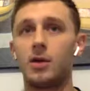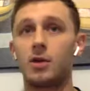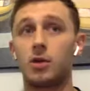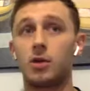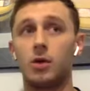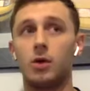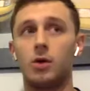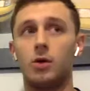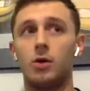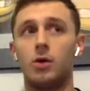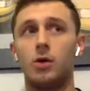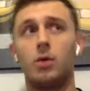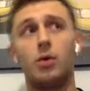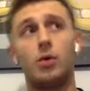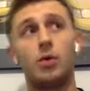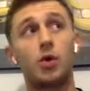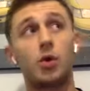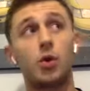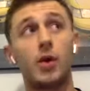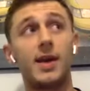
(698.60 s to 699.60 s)

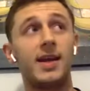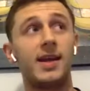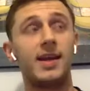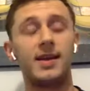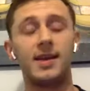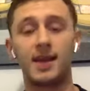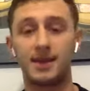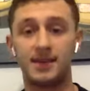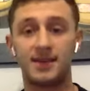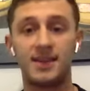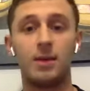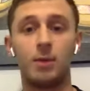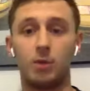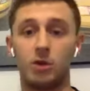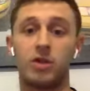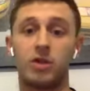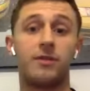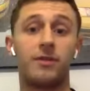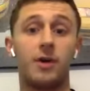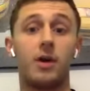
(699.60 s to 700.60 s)
So 2019 was
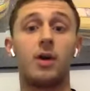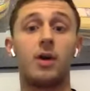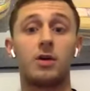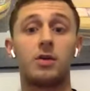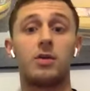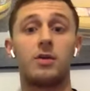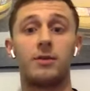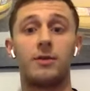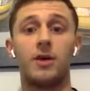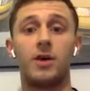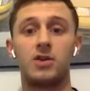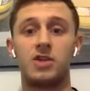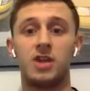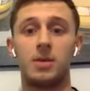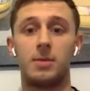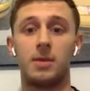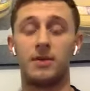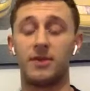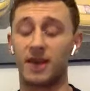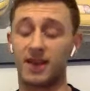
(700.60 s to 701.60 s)
the first
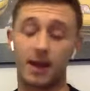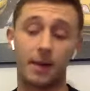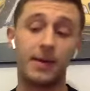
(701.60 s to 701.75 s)
GB vest.